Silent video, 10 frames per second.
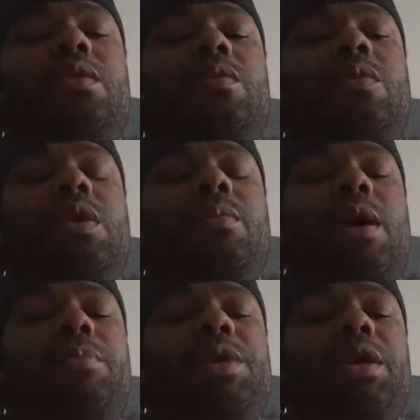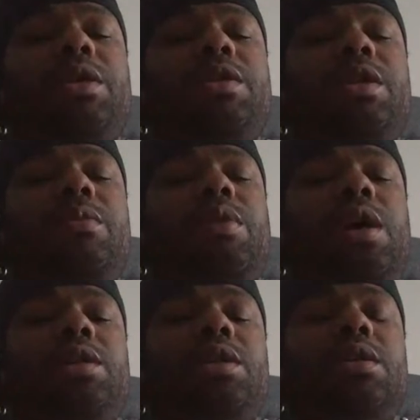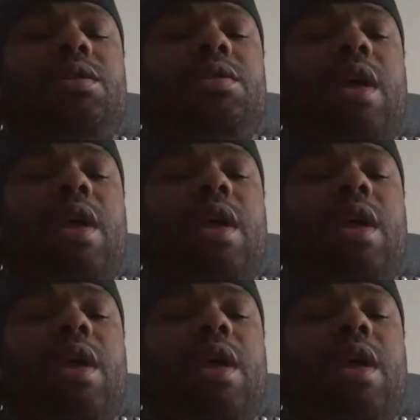One of my biggest seed projects is